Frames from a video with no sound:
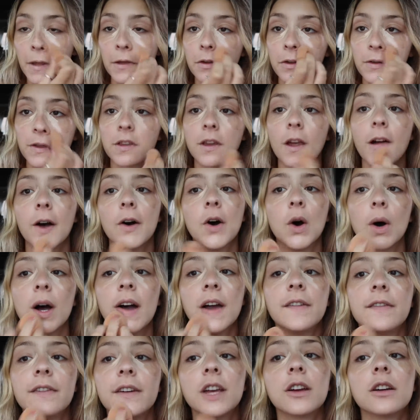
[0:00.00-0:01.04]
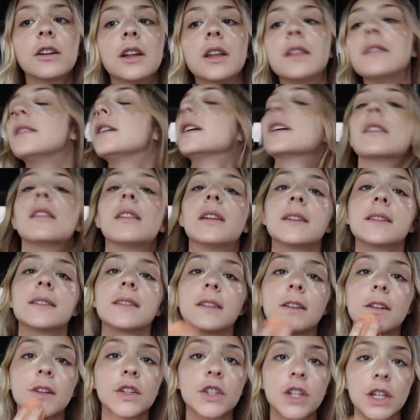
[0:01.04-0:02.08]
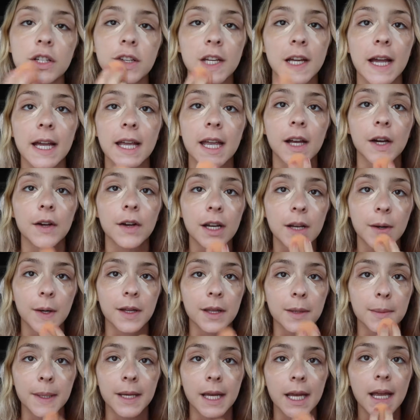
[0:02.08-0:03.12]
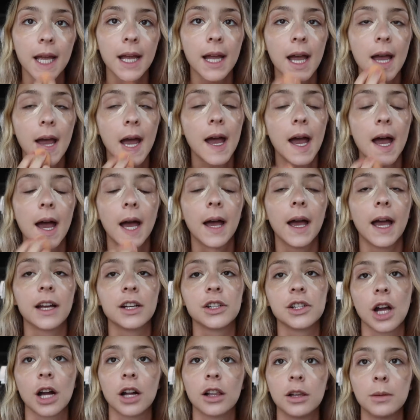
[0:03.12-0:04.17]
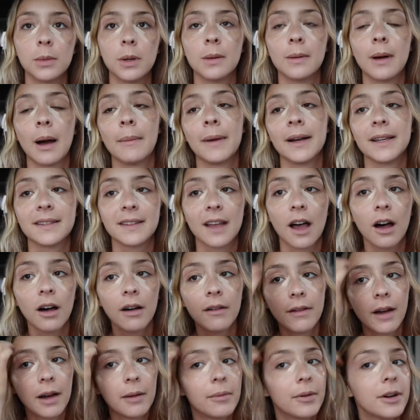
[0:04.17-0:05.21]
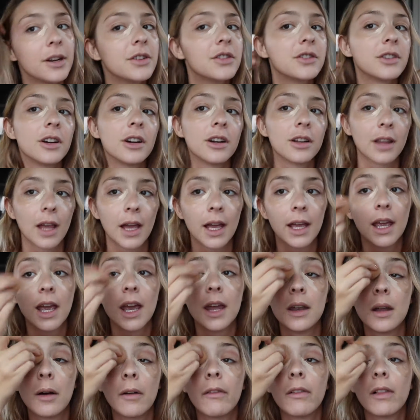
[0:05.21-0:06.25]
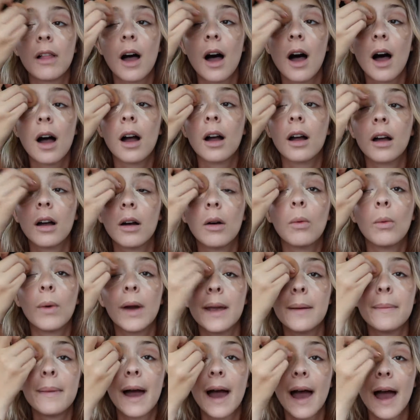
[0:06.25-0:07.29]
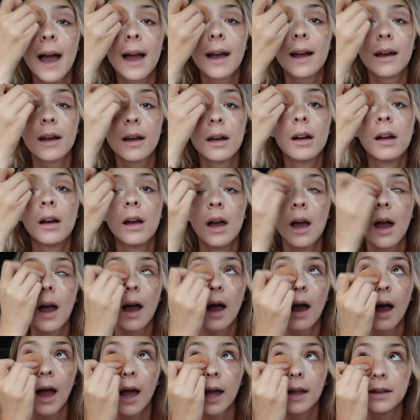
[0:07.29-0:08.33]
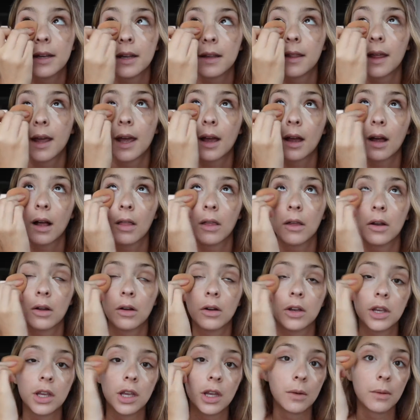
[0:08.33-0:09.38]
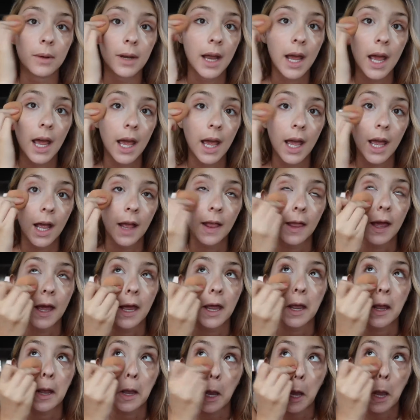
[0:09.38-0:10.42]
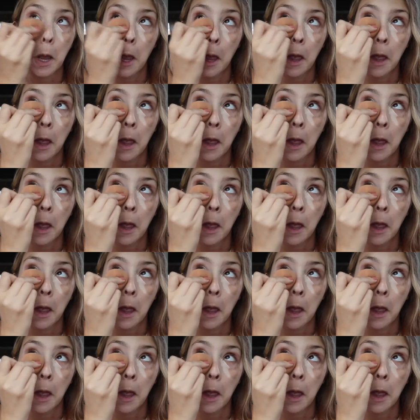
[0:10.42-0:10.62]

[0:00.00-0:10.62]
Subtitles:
So I figured in like this little chit chat get ready with me, I could talk a little bit about myself. I'm pretty sure like in a vlog way back, I did like a little Q&A, like,